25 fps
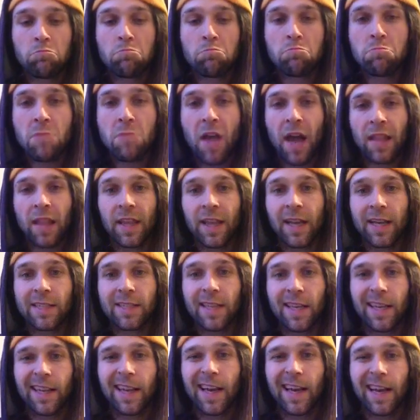Not like I
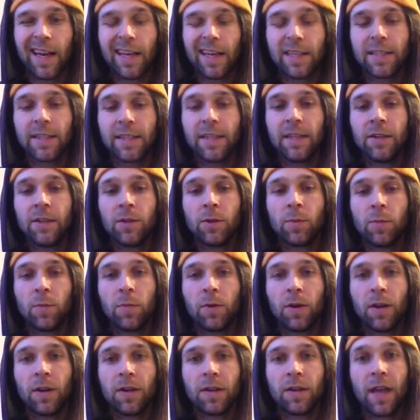said, not ideal,
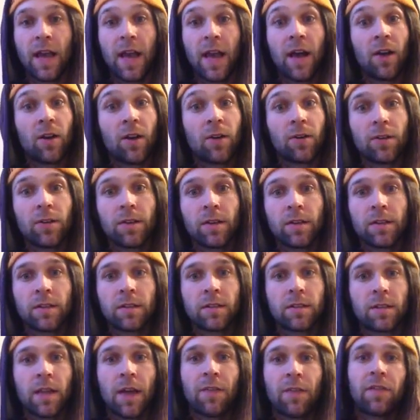but hell, it's
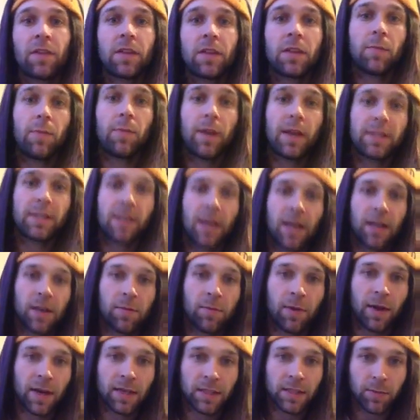definitely the best I could
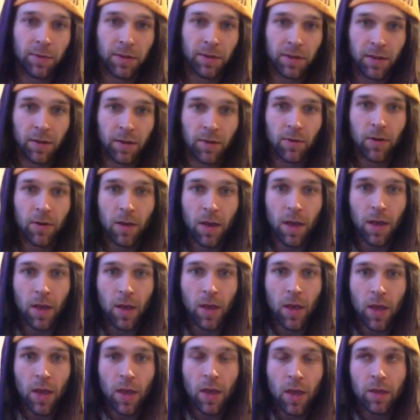possibly do.
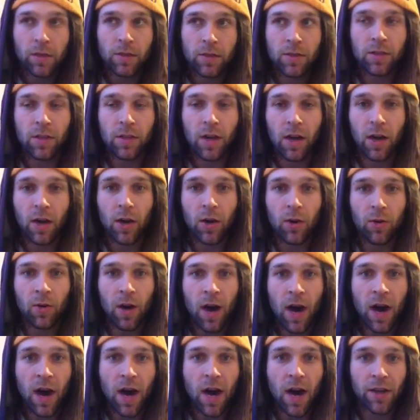So,
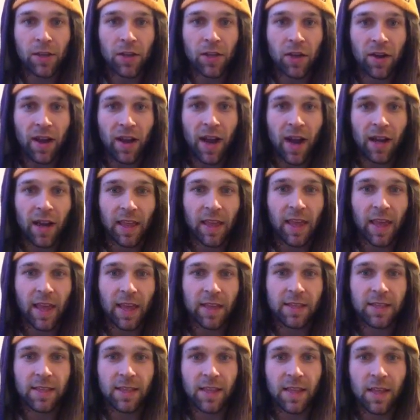got a
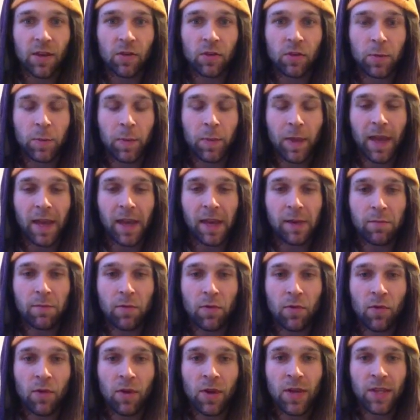case of those bad
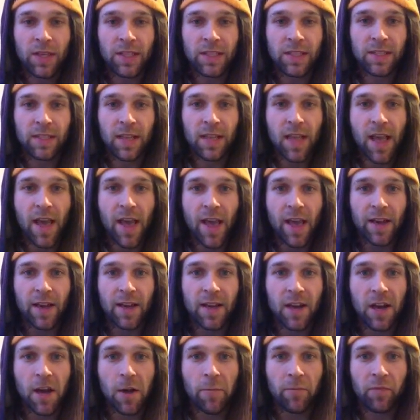boys, and
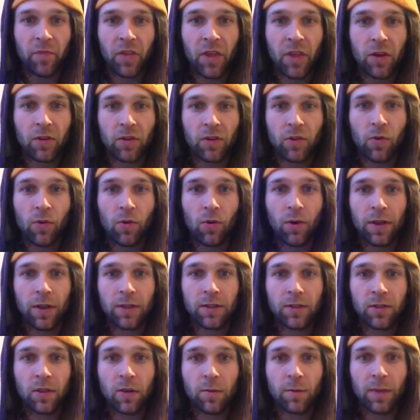tore
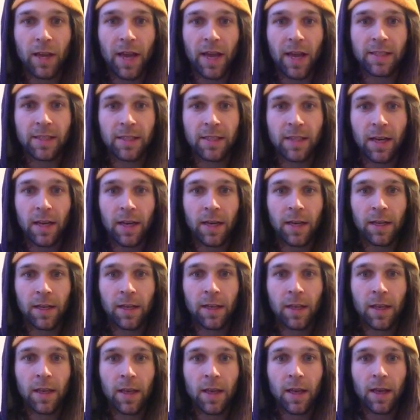into them last night.
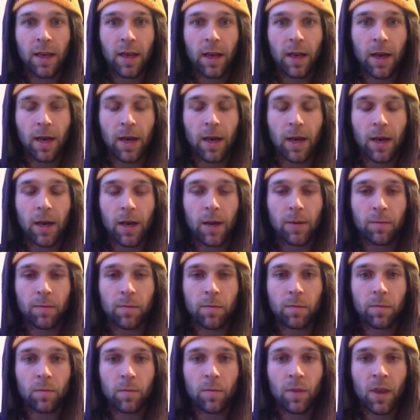I
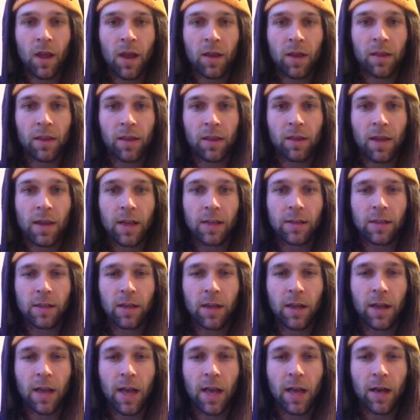think last
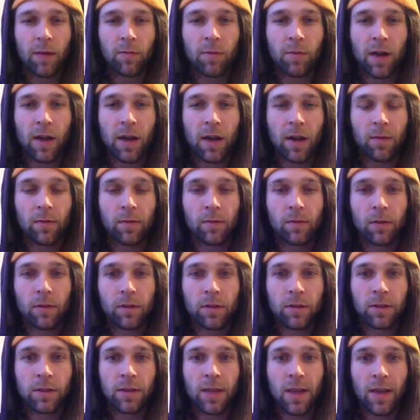night I had about
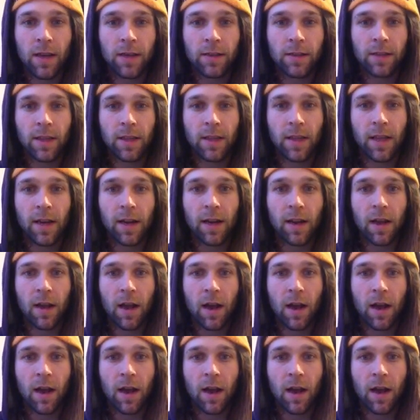6, and then